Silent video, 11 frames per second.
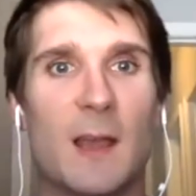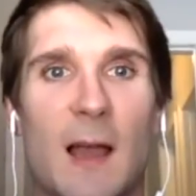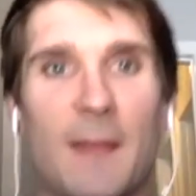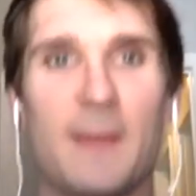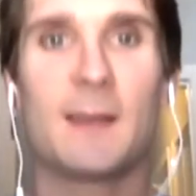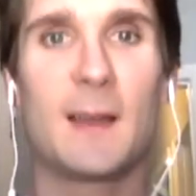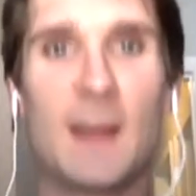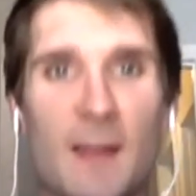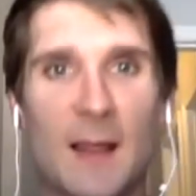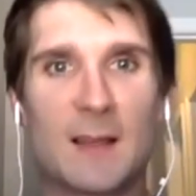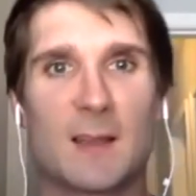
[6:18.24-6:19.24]
I think
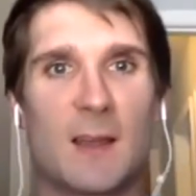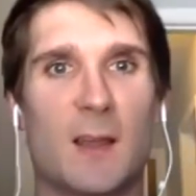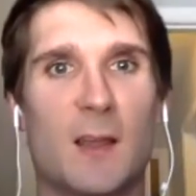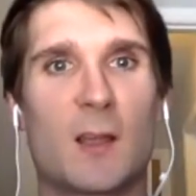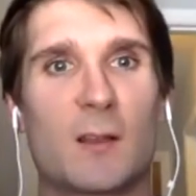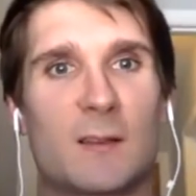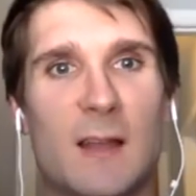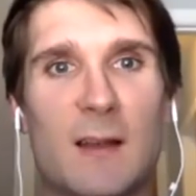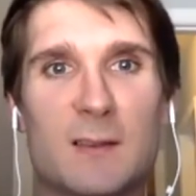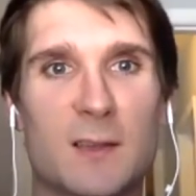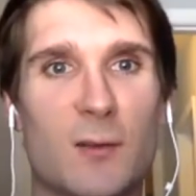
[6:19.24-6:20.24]

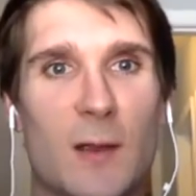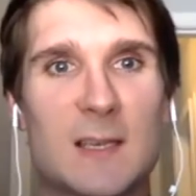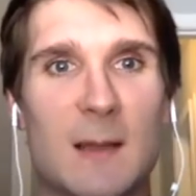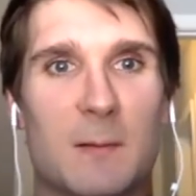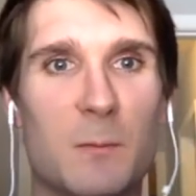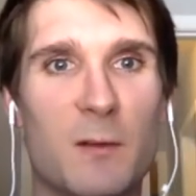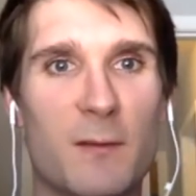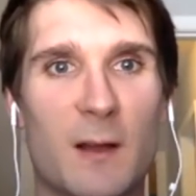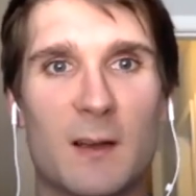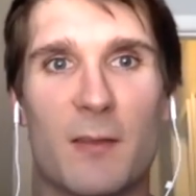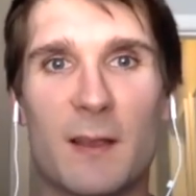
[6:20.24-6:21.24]
now it's a great time to move
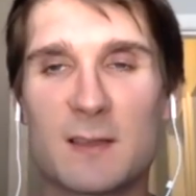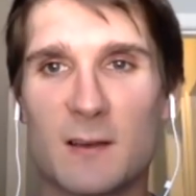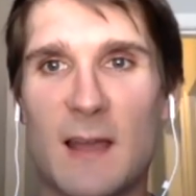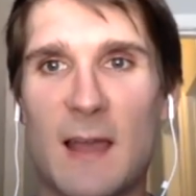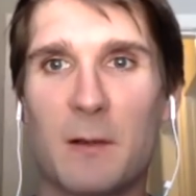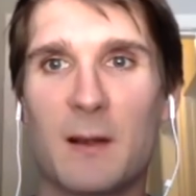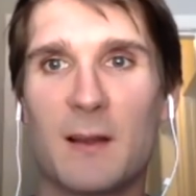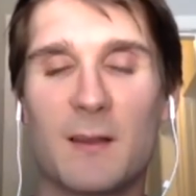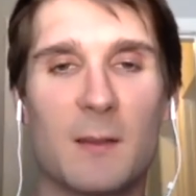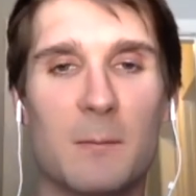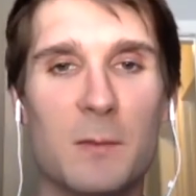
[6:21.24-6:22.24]
on to things that are happening
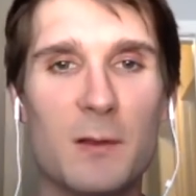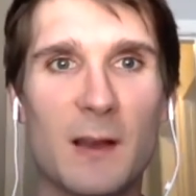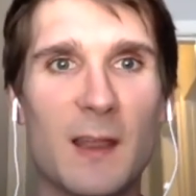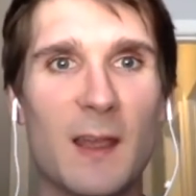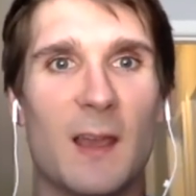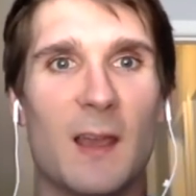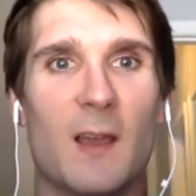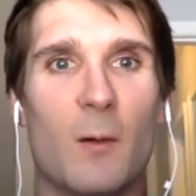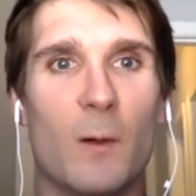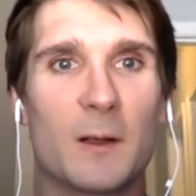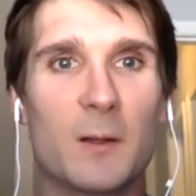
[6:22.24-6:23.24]
in the community.
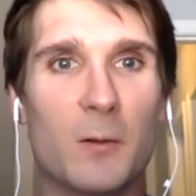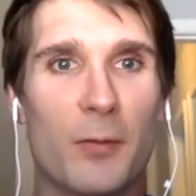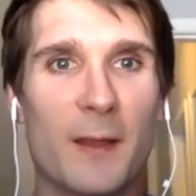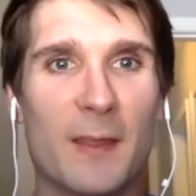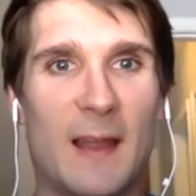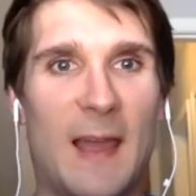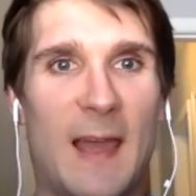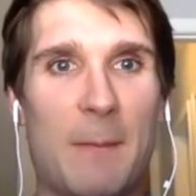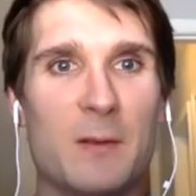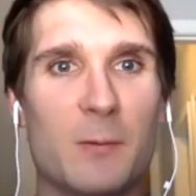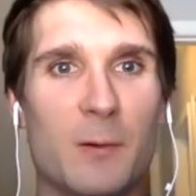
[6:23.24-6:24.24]
One cool thing that
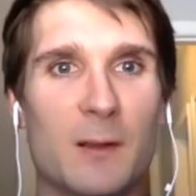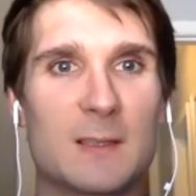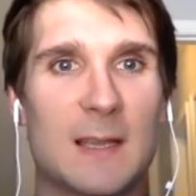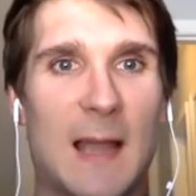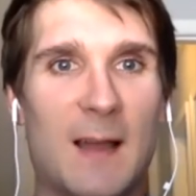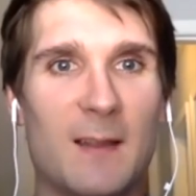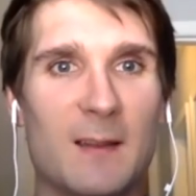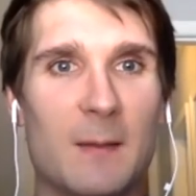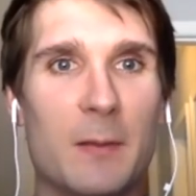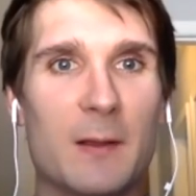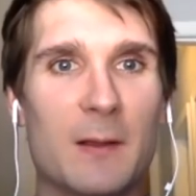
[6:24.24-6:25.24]
happened was Colin
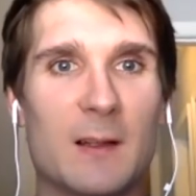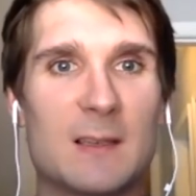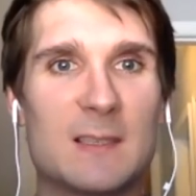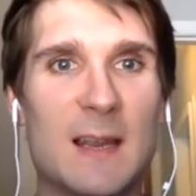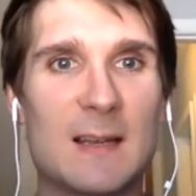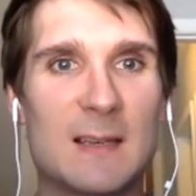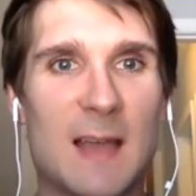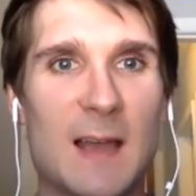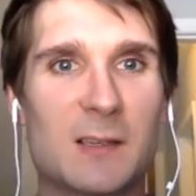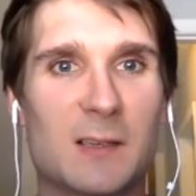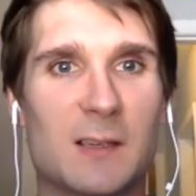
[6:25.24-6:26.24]
appeared on
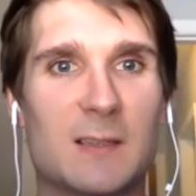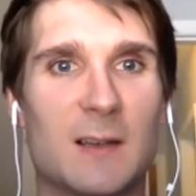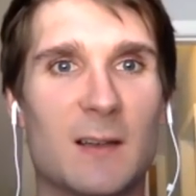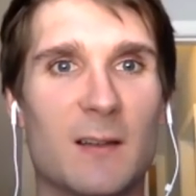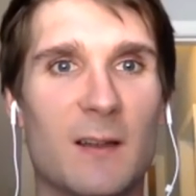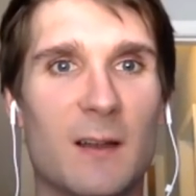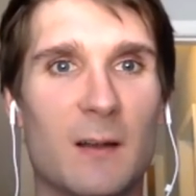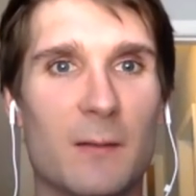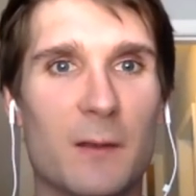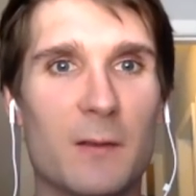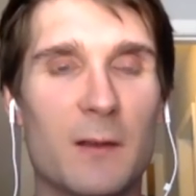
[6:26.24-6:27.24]
Datadash, did a little
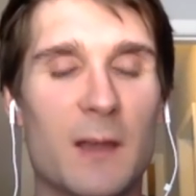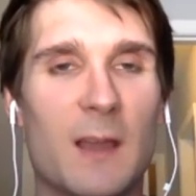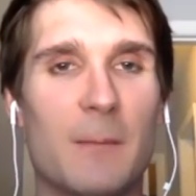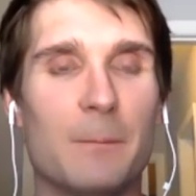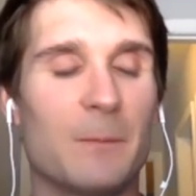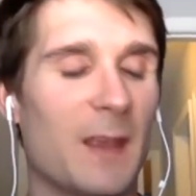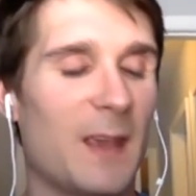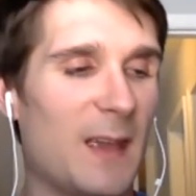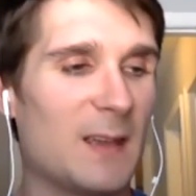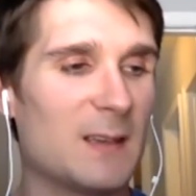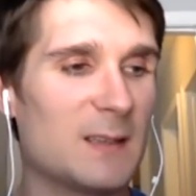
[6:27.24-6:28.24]
interview,
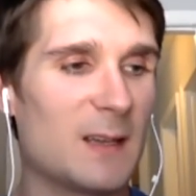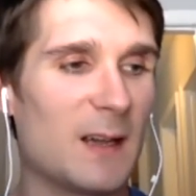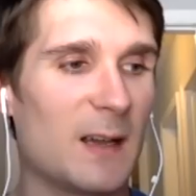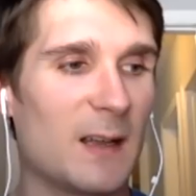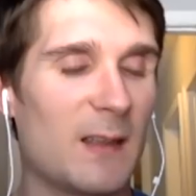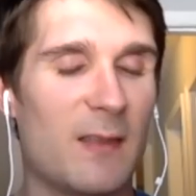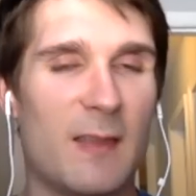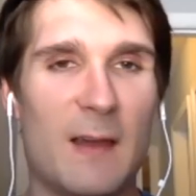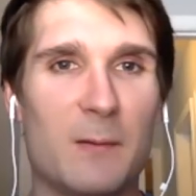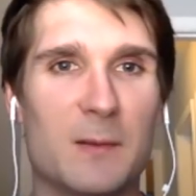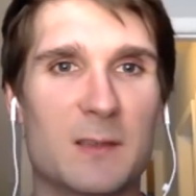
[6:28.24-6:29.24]
and that
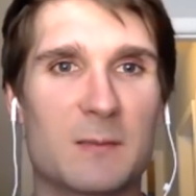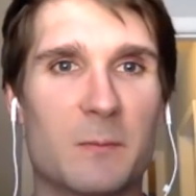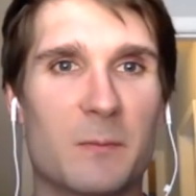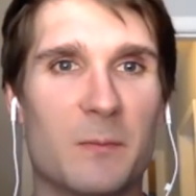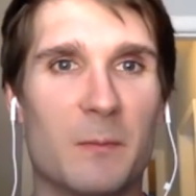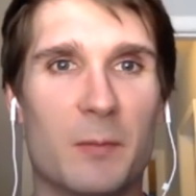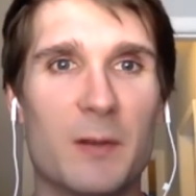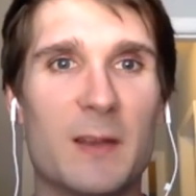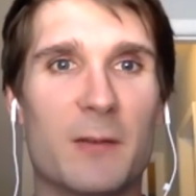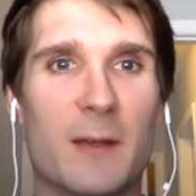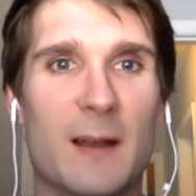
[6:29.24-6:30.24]
was a
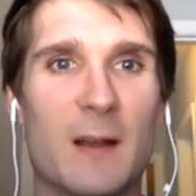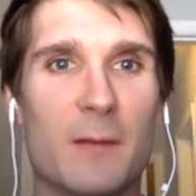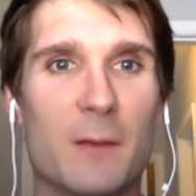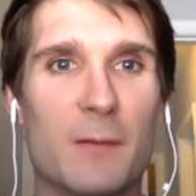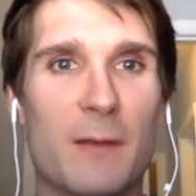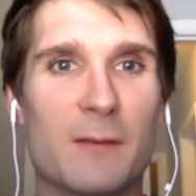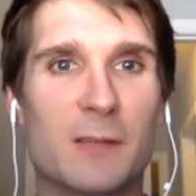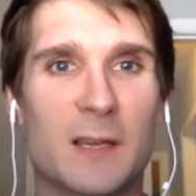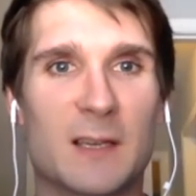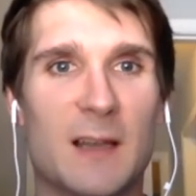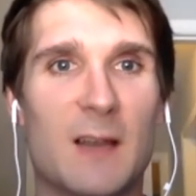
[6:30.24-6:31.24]
pretty great interview. If you haven't
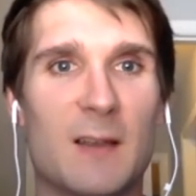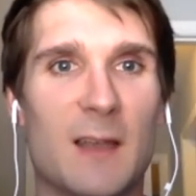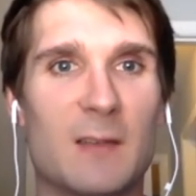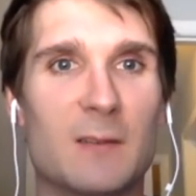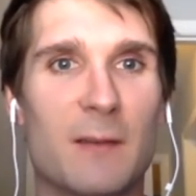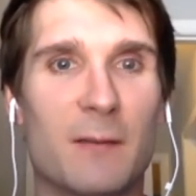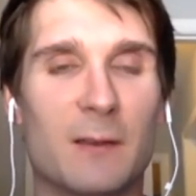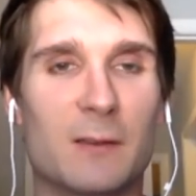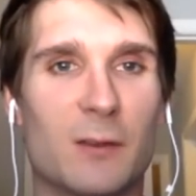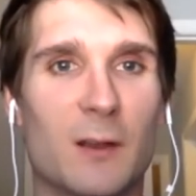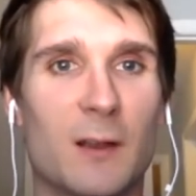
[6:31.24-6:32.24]
checked it out yet, you definitely
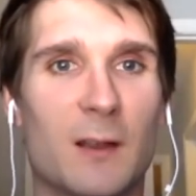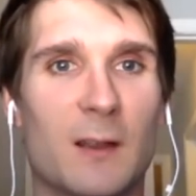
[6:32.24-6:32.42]
should.